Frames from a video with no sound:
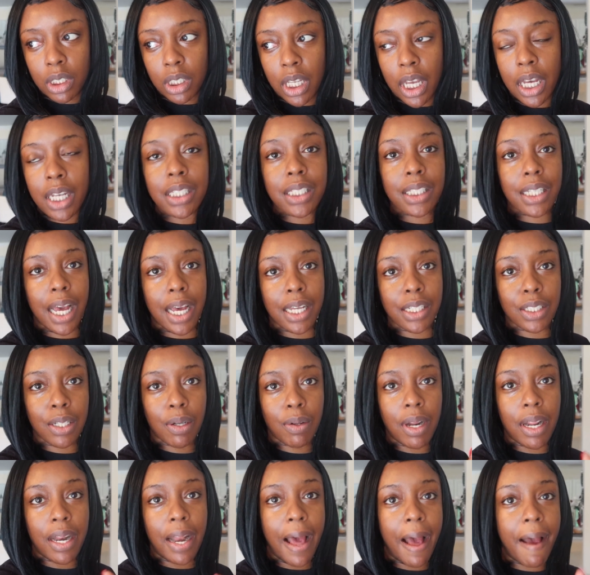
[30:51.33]
Yeah, Sky
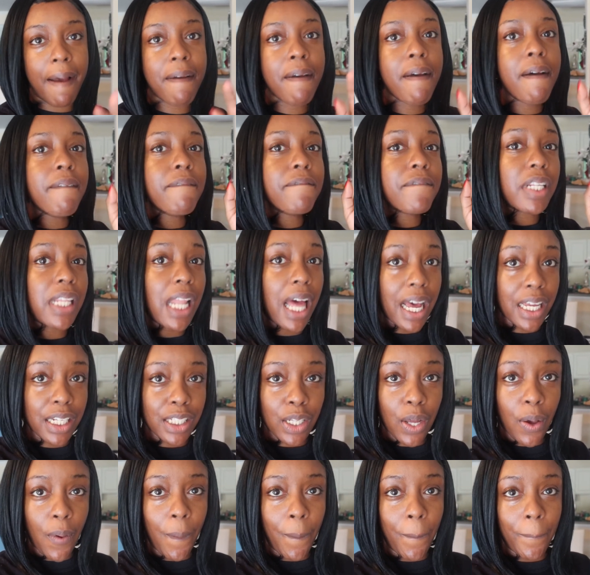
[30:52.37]
Zone and not
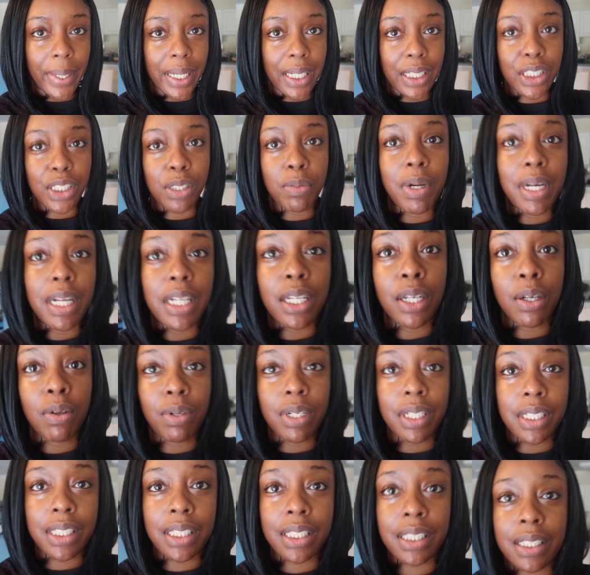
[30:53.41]
Fly Zone because she wanted to
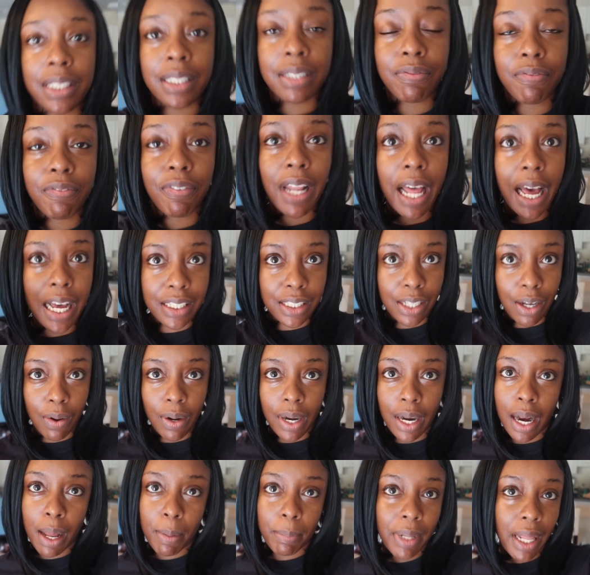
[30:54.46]
go to Fly
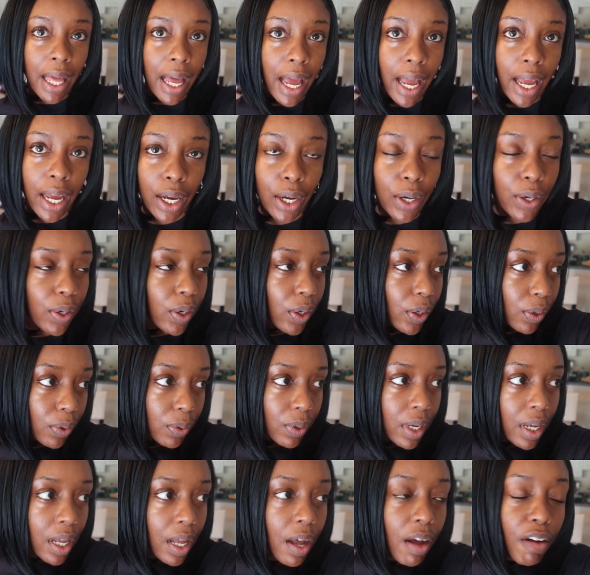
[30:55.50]
Zone and I'm like,
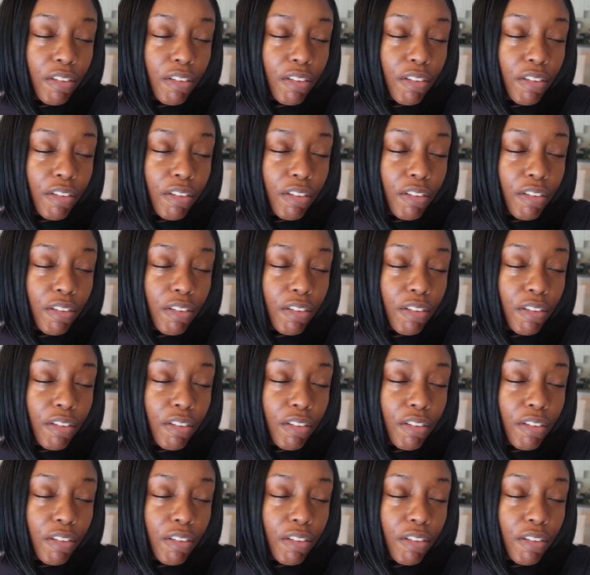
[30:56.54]
girl,